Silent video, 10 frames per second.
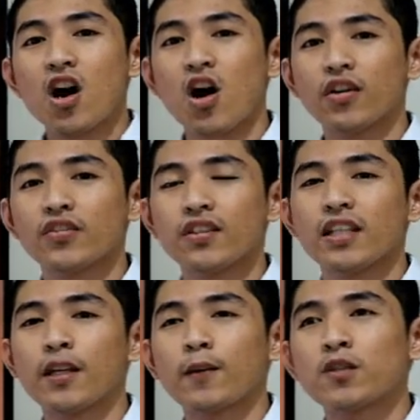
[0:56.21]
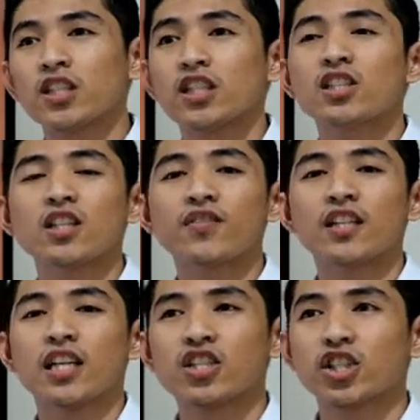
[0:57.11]
of the strategic
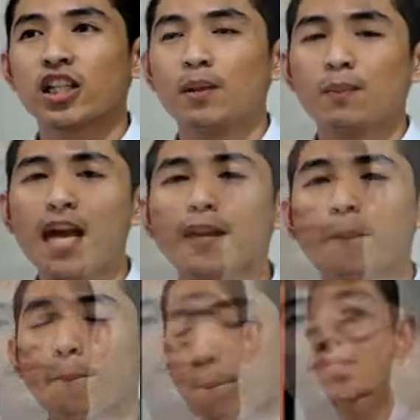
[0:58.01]
financial plan.